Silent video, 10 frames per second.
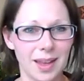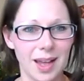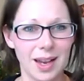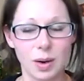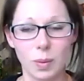
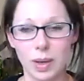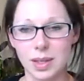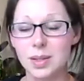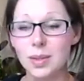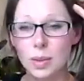And it
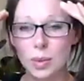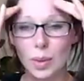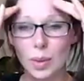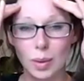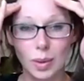was
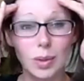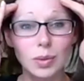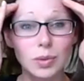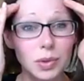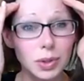
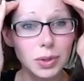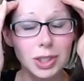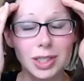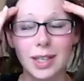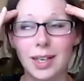
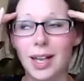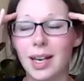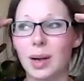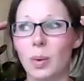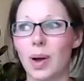confusion and
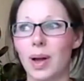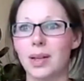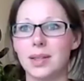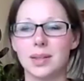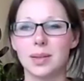it
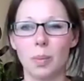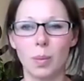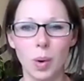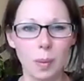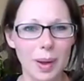was
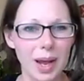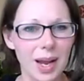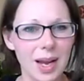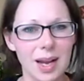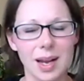more
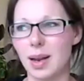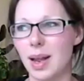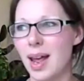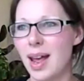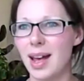pain
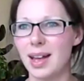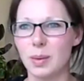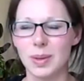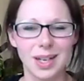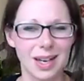and it
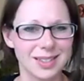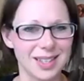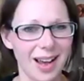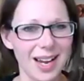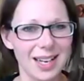was
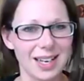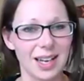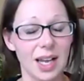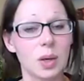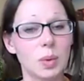anxiety
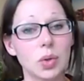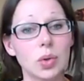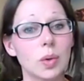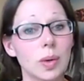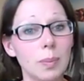and it was
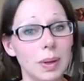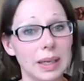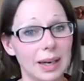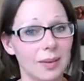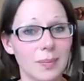
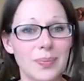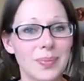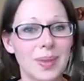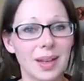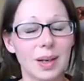crippling.
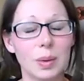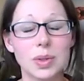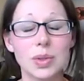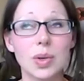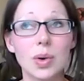It
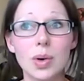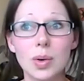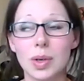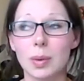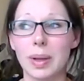was so
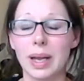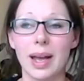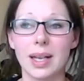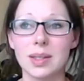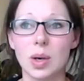crippling.
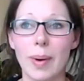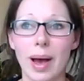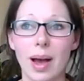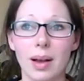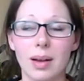I had to go
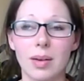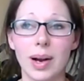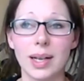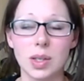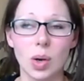back or I
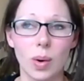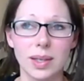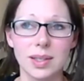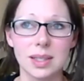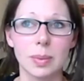had to go on
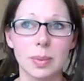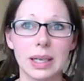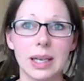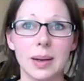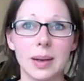
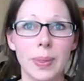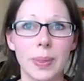disability.